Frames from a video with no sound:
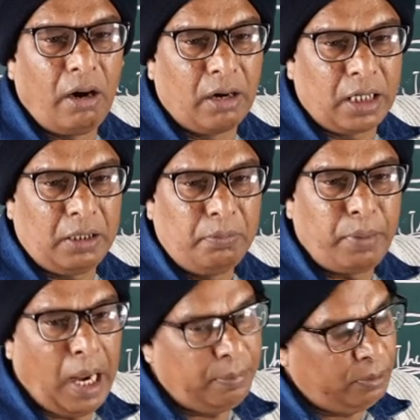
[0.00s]
hoarding
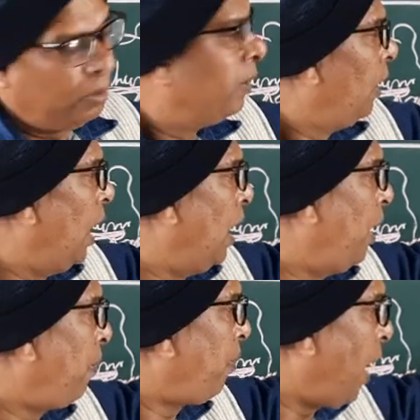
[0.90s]

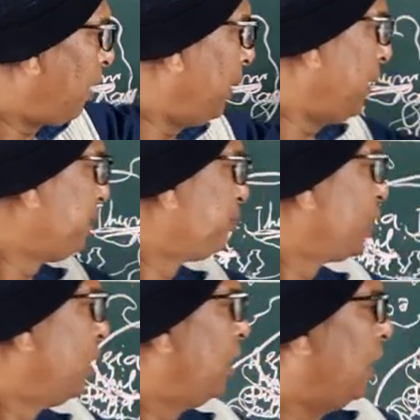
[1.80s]
farming
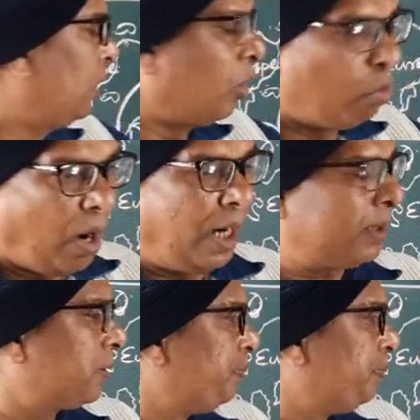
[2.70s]
in the world.